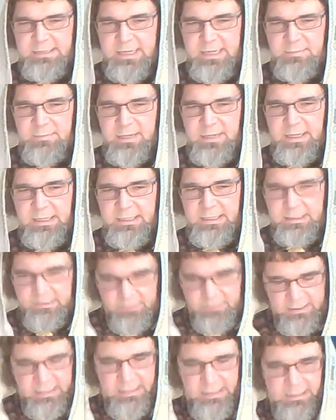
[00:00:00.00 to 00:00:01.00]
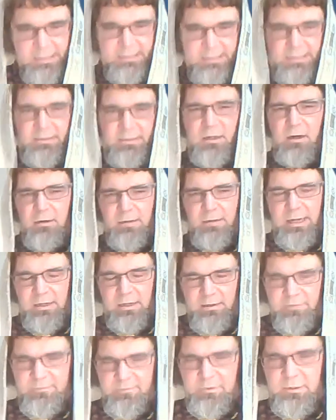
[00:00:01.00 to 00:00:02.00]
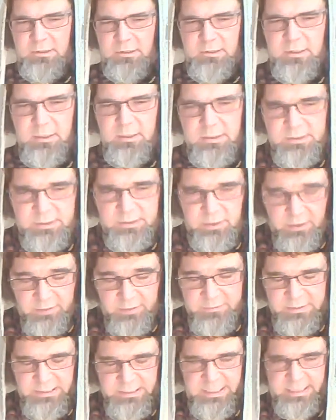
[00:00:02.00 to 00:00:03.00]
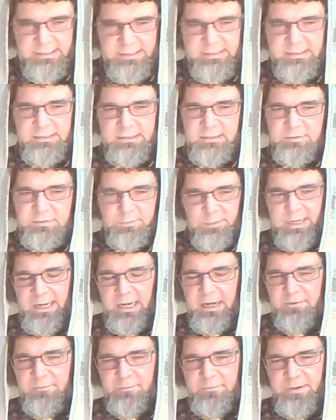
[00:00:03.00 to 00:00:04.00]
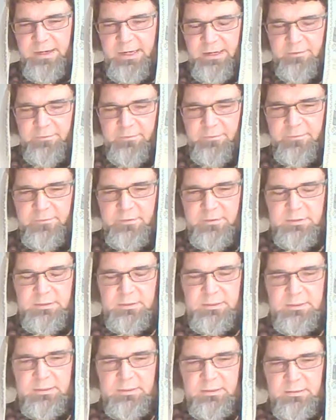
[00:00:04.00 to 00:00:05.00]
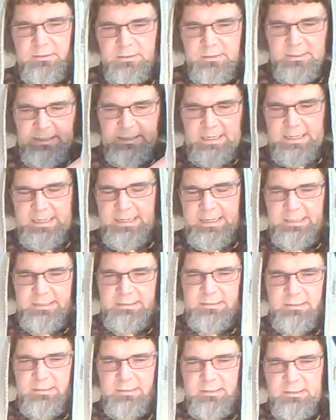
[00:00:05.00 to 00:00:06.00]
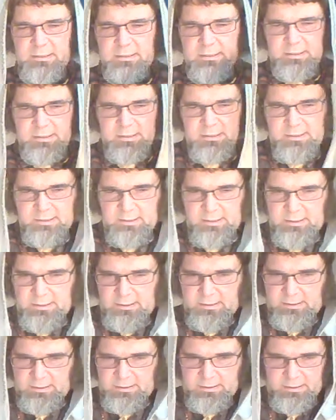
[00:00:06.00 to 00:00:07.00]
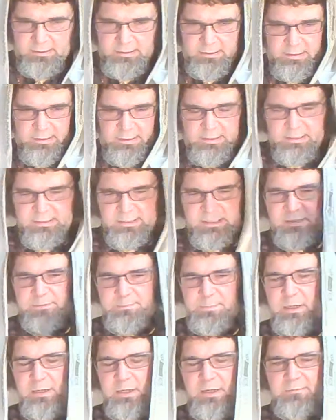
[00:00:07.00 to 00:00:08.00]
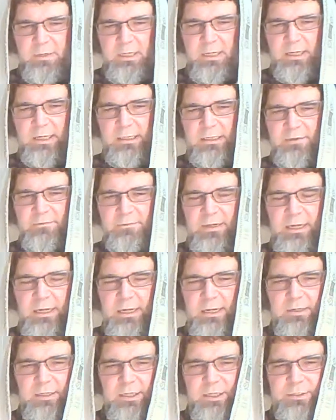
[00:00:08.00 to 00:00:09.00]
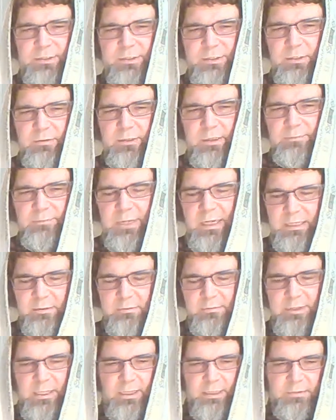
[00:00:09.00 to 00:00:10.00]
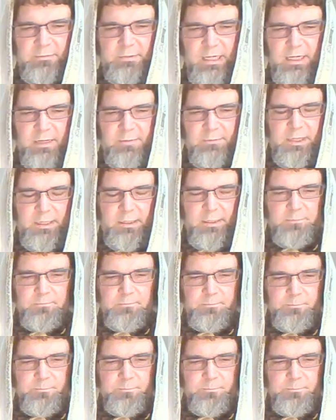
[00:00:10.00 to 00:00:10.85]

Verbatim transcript: Amen. And will get us all out of our circumstances if we have faith. And the Spirit of God of Yah, Yeshua Emmanuel. Amen.